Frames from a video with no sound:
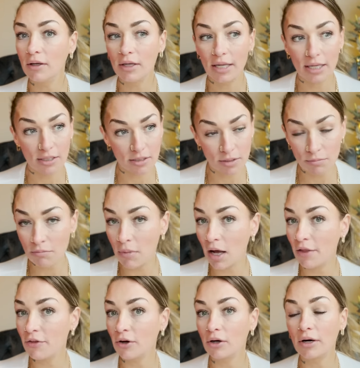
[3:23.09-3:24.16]
his
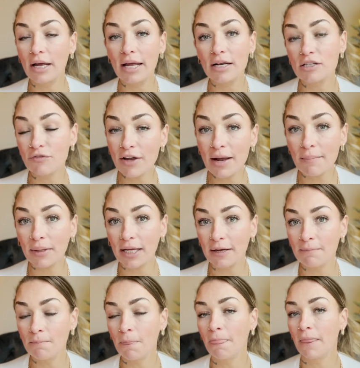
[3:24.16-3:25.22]
mother, and his family.
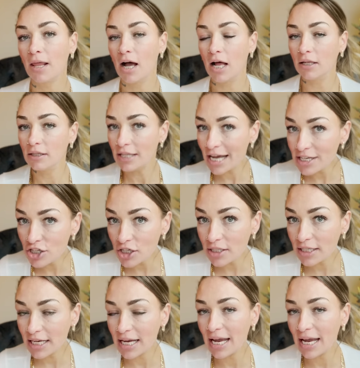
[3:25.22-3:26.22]
Allegedly,